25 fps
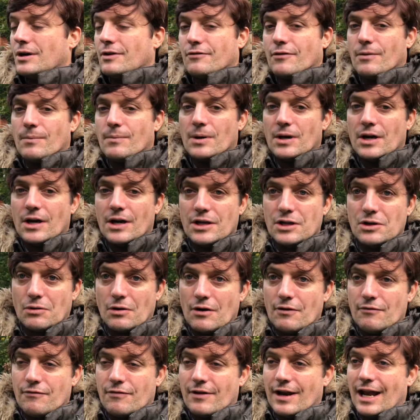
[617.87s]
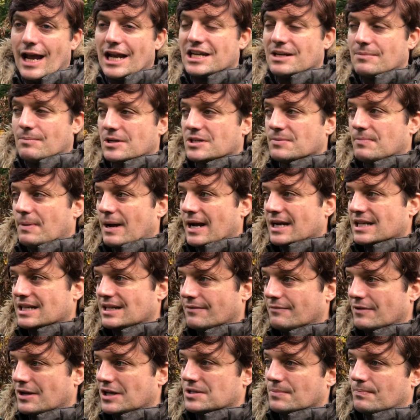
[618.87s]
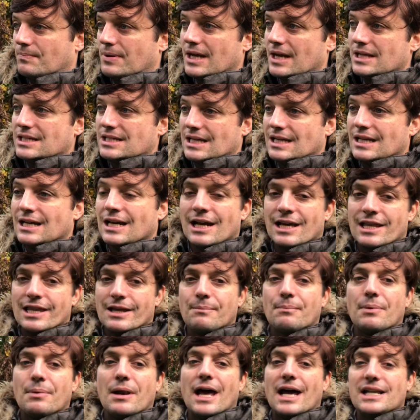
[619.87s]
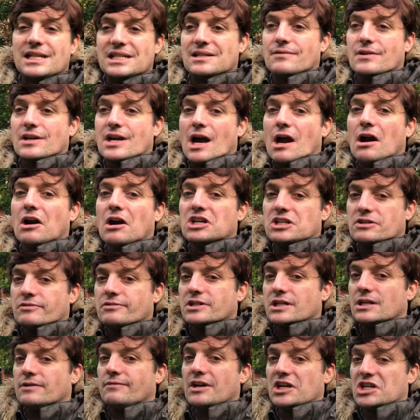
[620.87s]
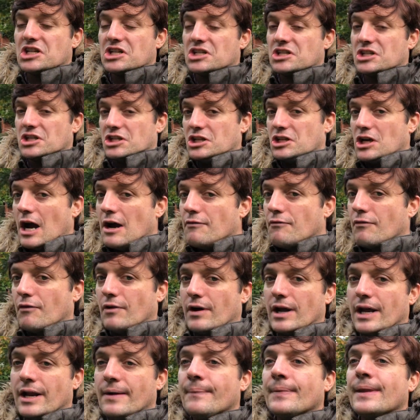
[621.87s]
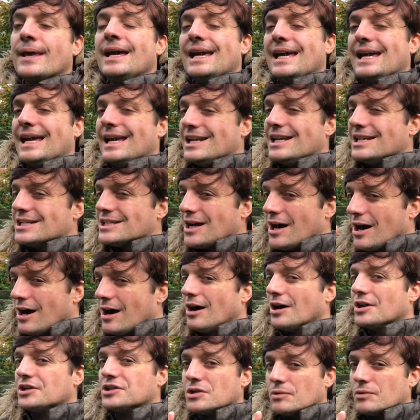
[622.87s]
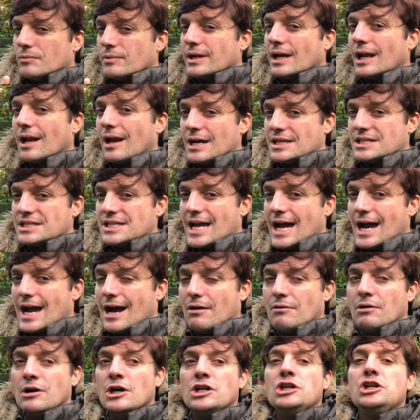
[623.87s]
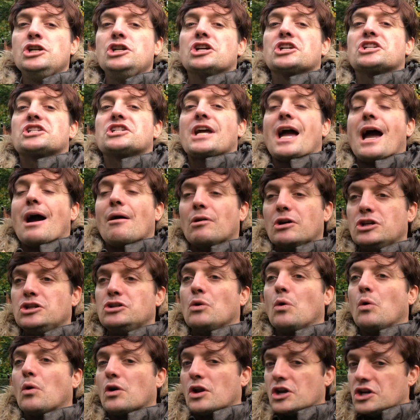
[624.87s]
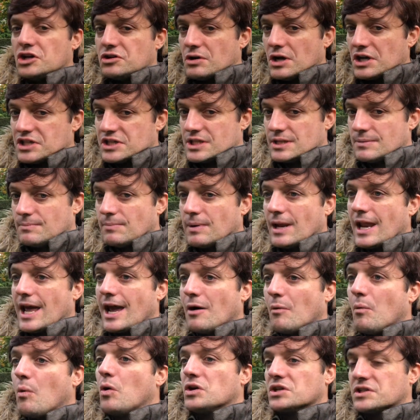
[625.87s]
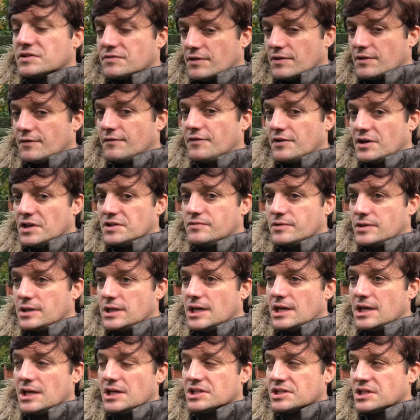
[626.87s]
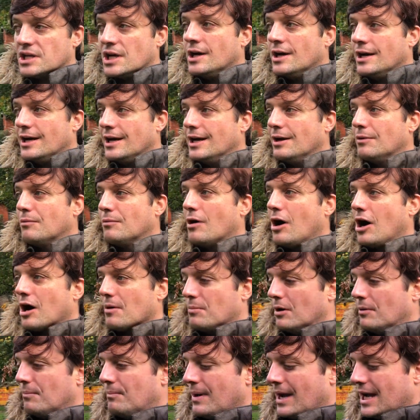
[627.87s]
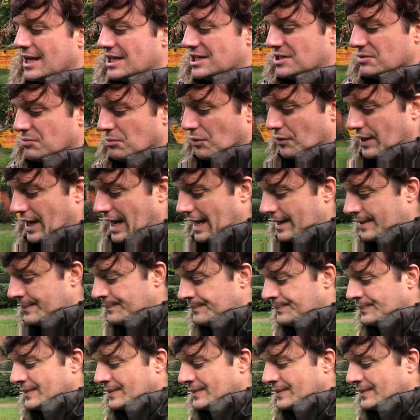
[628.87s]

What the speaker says: from a Euro fanatic perspective, it's a pity that Blair didn't have the courage of his convictions and go for it. It is hard to realise now just how adored and trusted Blair was for the first few years. Iraq put paid to all that.